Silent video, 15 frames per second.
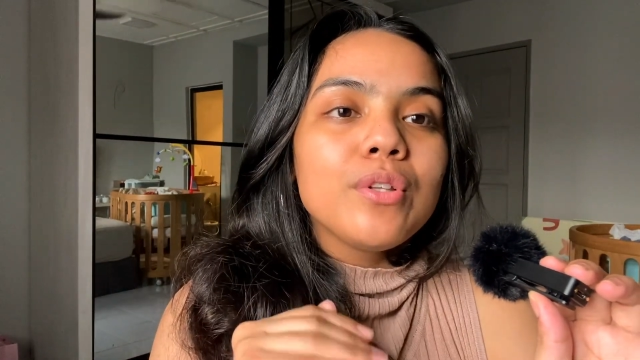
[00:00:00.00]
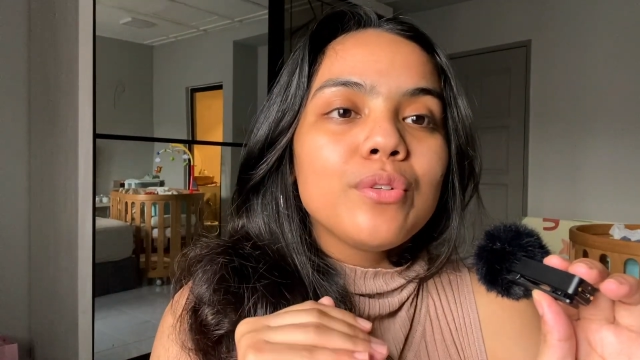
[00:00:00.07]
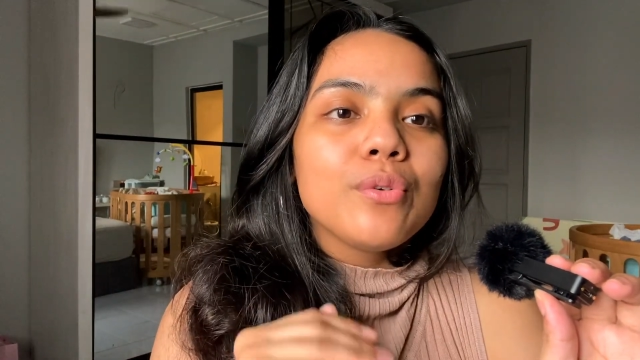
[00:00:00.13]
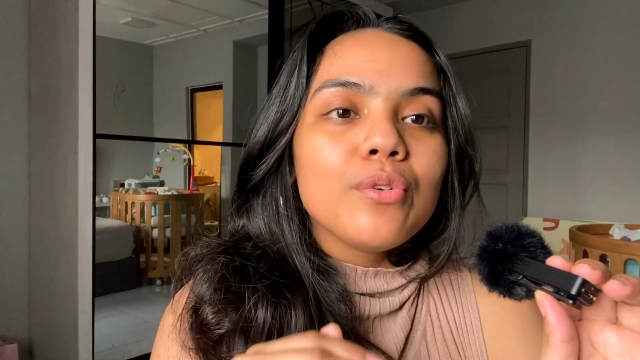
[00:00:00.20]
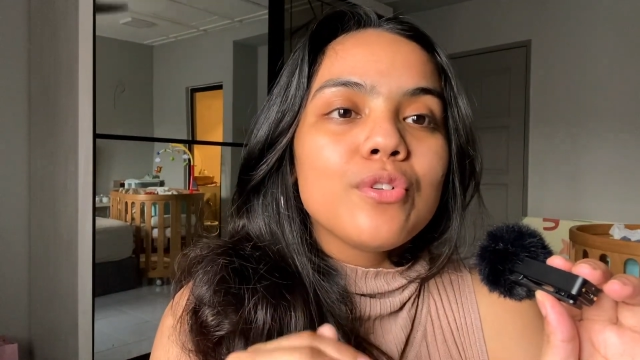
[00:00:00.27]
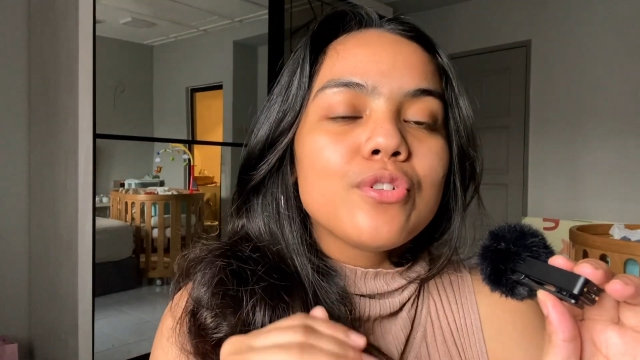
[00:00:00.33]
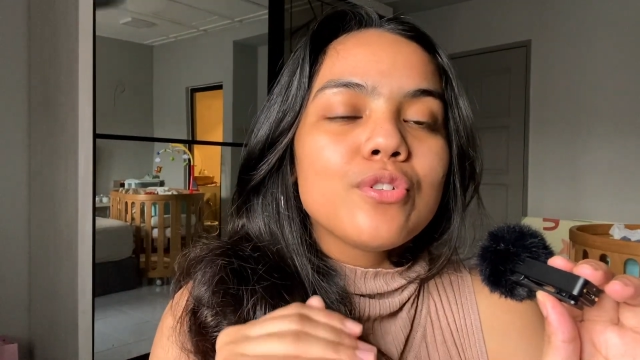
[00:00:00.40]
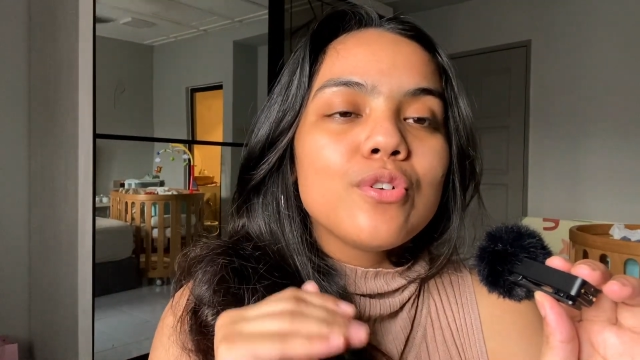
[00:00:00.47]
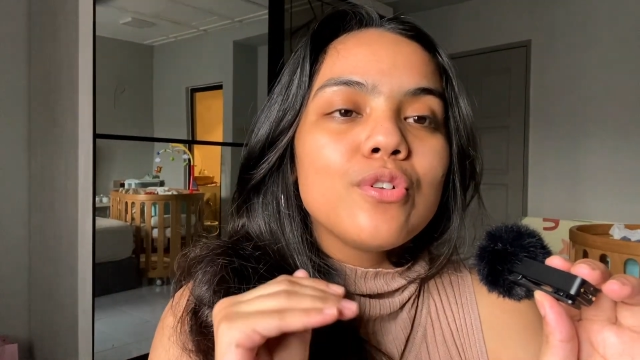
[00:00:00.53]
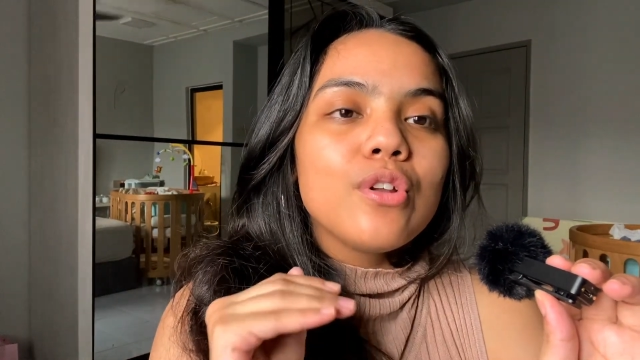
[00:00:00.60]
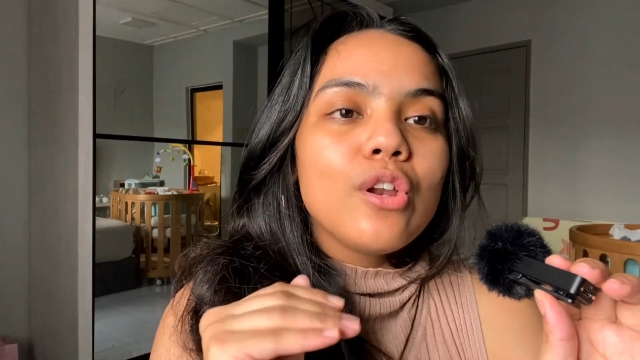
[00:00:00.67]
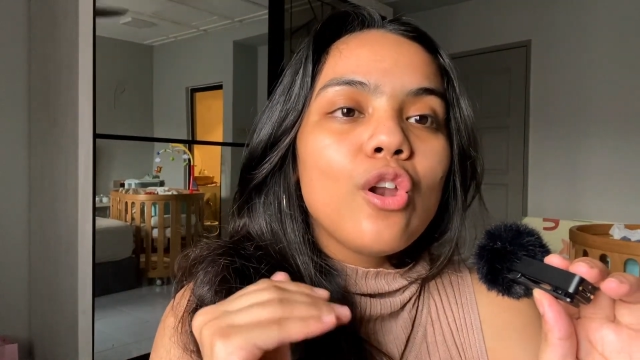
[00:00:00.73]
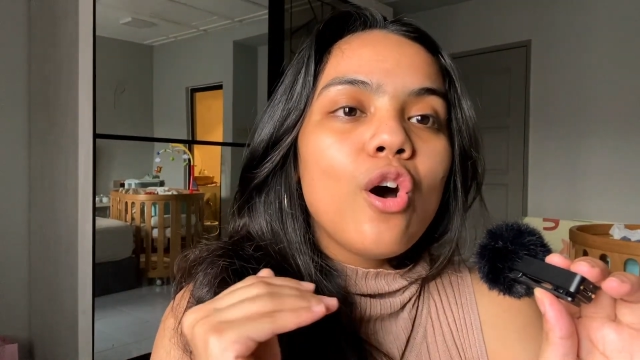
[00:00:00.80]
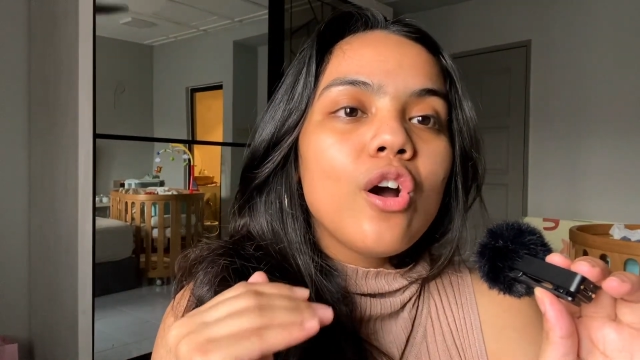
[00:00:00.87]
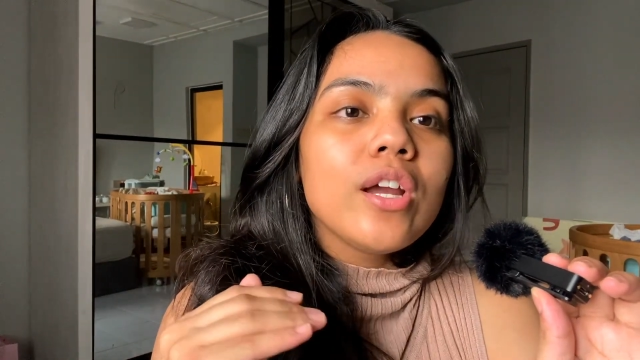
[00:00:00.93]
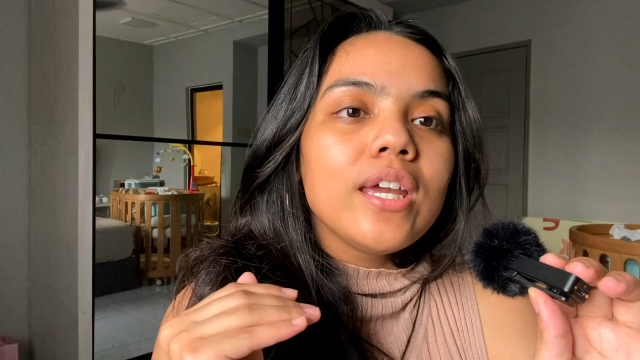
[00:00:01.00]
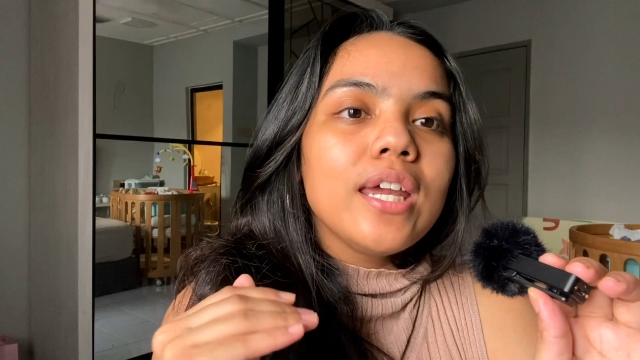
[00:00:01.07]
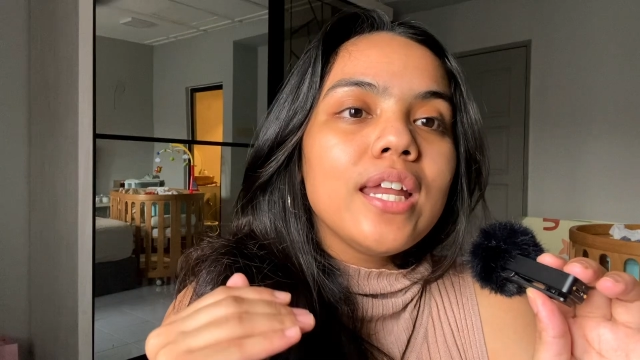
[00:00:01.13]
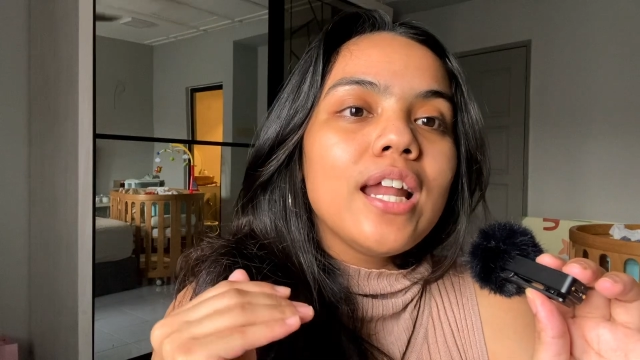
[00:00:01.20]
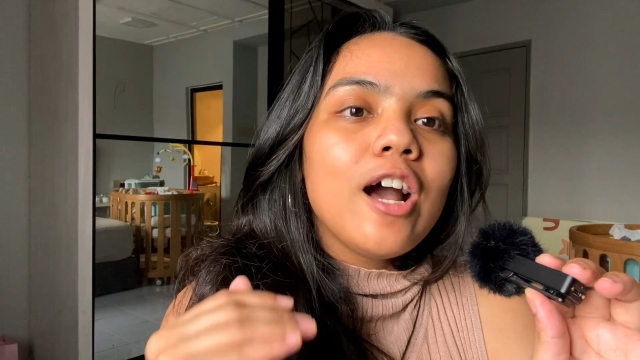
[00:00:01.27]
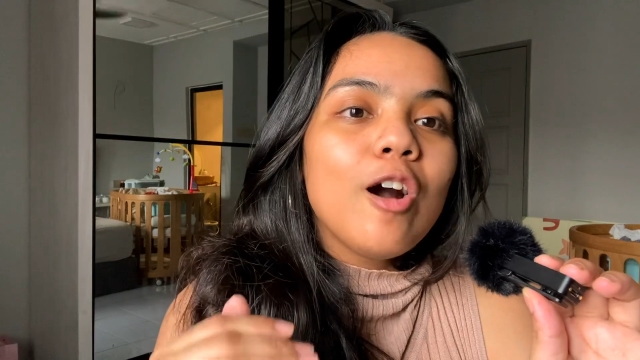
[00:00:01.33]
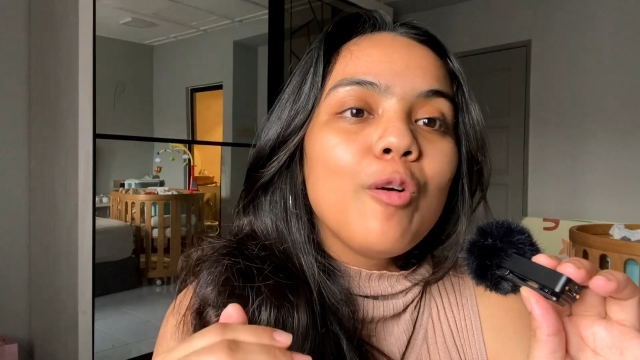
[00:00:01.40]
to also log
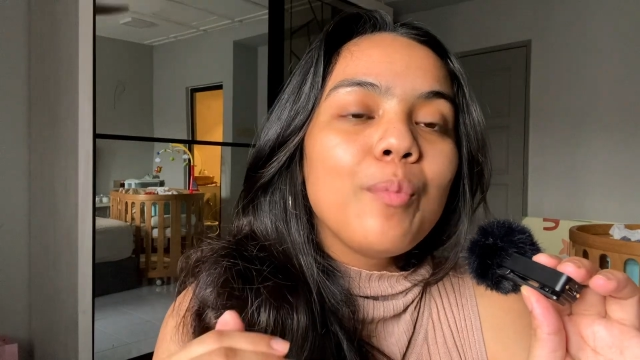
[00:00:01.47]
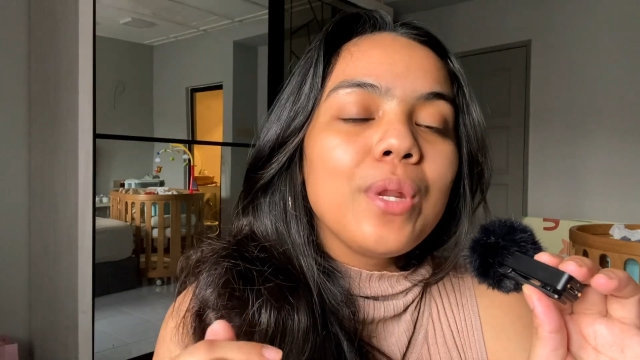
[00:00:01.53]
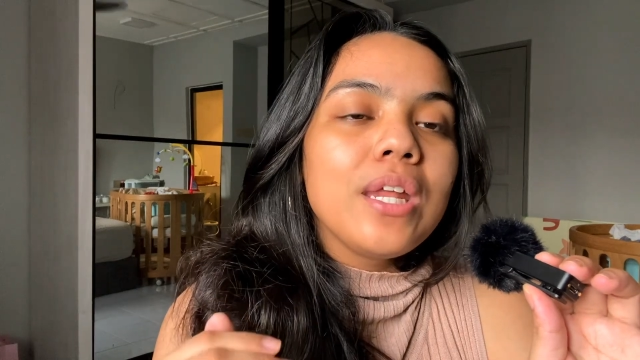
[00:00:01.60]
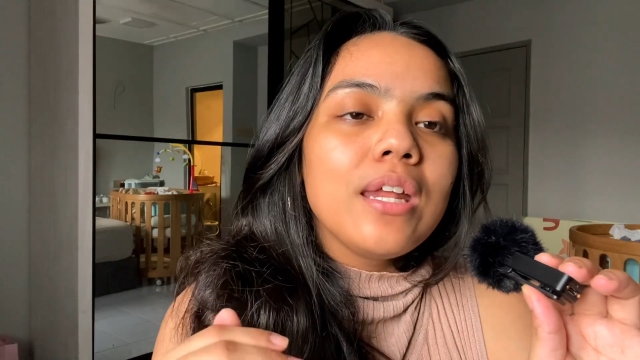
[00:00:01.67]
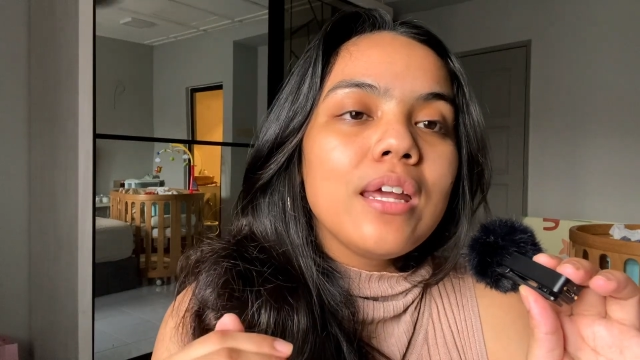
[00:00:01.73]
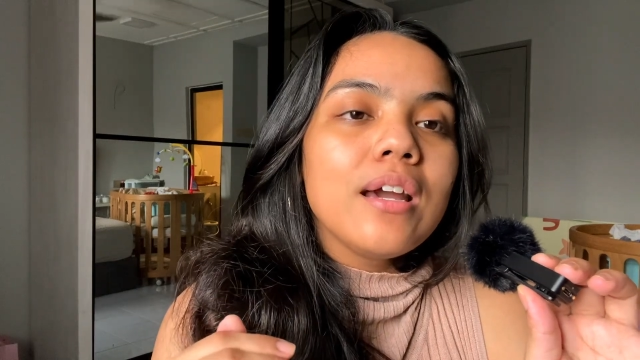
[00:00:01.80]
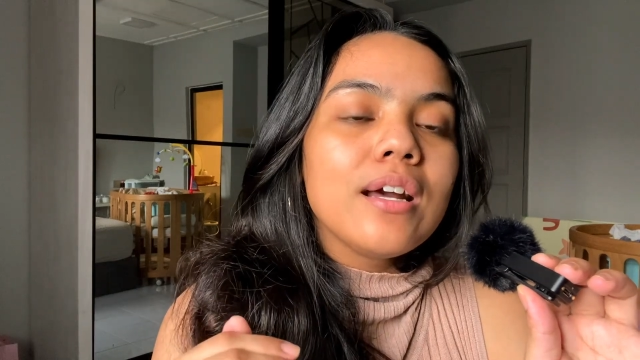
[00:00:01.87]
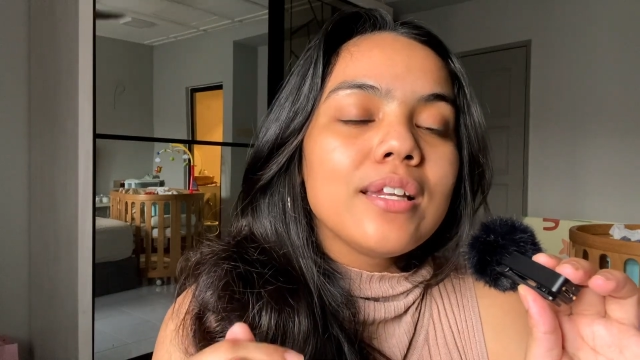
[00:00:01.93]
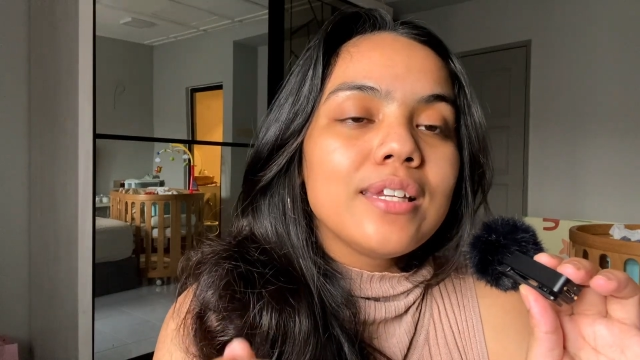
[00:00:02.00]
in how many